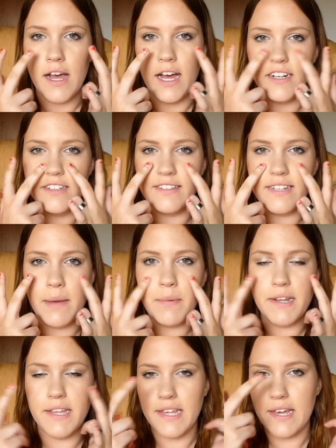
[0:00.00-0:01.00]
I just dab
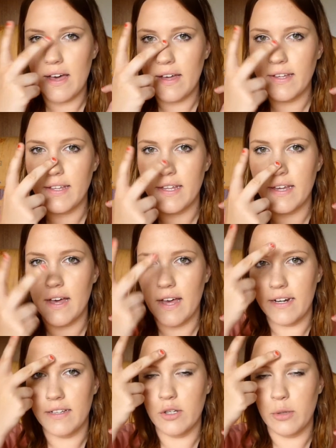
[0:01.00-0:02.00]
it here,
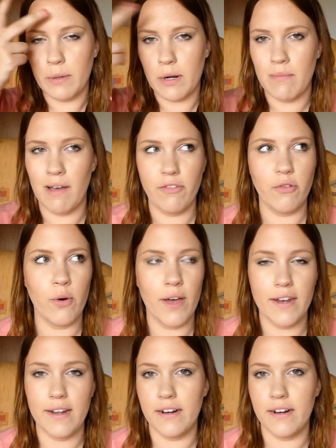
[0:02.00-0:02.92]
and a little bit on my forehead,